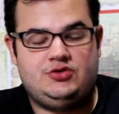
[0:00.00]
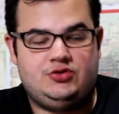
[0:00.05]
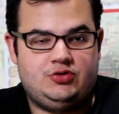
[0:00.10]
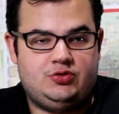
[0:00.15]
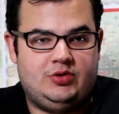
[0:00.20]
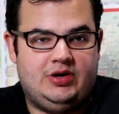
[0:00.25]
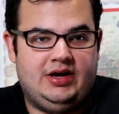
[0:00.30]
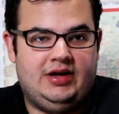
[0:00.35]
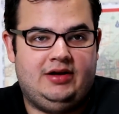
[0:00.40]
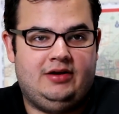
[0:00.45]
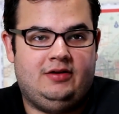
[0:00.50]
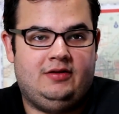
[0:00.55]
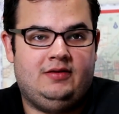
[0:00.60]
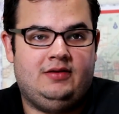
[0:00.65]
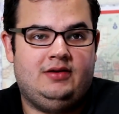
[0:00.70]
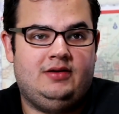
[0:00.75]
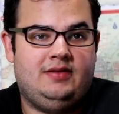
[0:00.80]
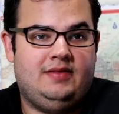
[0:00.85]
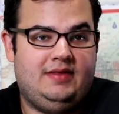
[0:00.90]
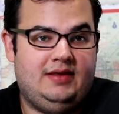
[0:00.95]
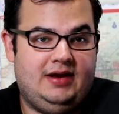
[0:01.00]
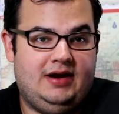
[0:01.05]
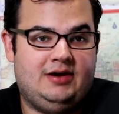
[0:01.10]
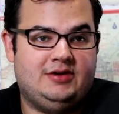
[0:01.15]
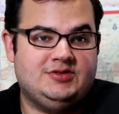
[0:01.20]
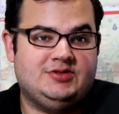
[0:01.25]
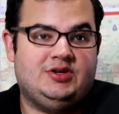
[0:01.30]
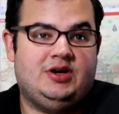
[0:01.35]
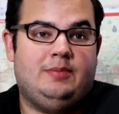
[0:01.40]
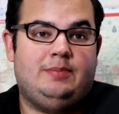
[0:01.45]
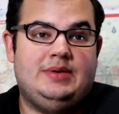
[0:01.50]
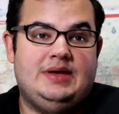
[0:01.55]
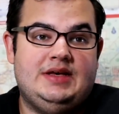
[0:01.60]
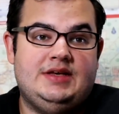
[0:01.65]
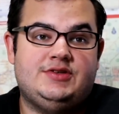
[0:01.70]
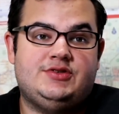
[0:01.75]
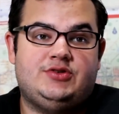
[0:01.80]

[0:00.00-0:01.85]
trail, the Arizona Peace